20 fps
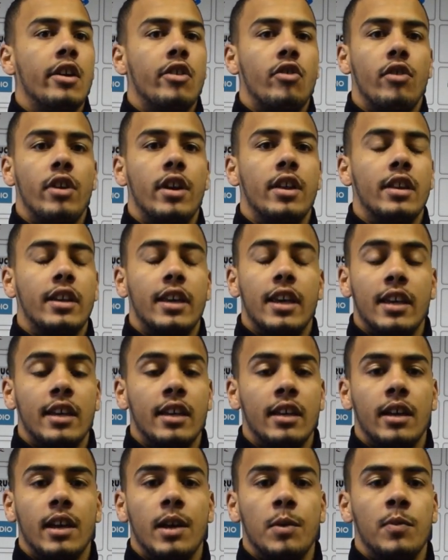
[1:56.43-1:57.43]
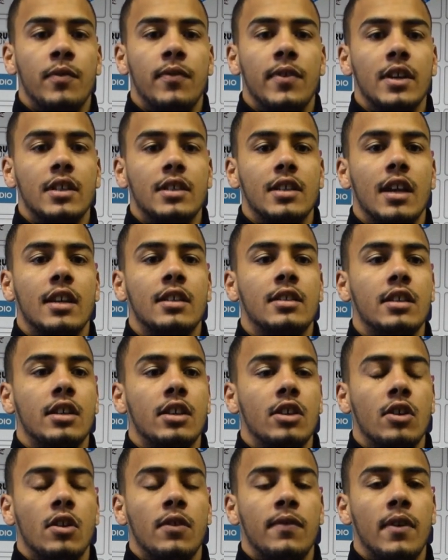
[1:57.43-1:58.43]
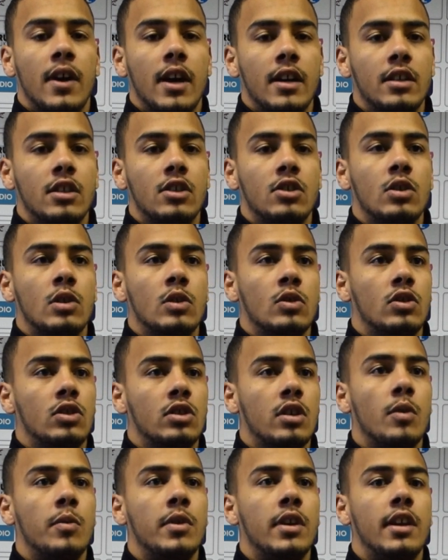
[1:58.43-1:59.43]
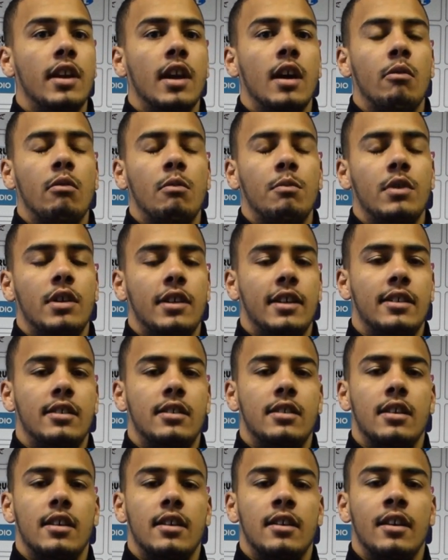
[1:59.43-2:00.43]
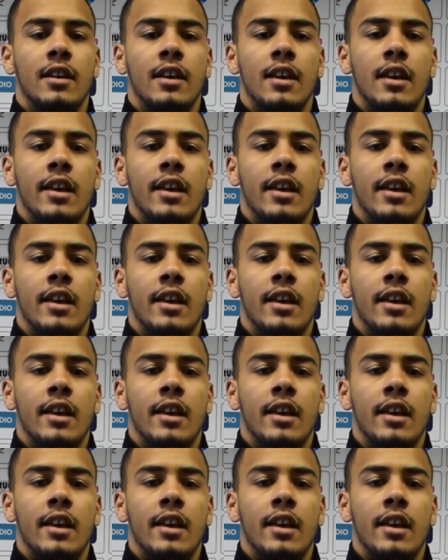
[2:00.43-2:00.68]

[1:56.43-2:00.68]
great, the kicking game were fantastic, you know, finding touch, slowing it down when we need to,